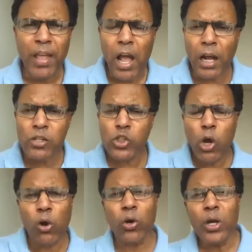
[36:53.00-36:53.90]
And
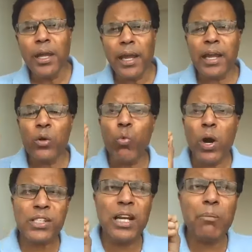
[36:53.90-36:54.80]
so, in
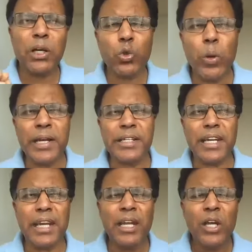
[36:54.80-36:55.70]
verse number
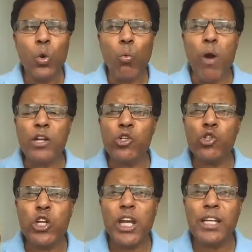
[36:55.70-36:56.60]
20, when
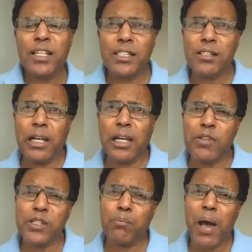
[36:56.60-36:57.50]
Jesus
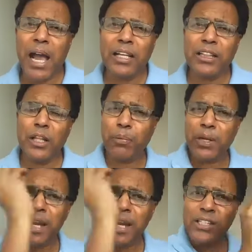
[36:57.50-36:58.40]
comes back the
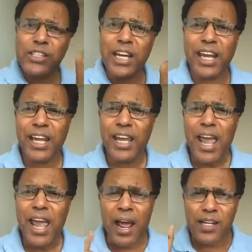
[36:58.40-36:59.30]
next day
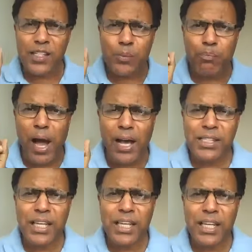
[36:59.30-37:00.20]
and is
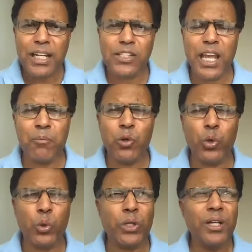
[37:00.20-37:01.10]
passing that same
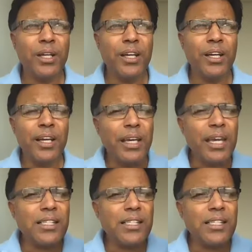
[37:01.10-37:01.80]
route, he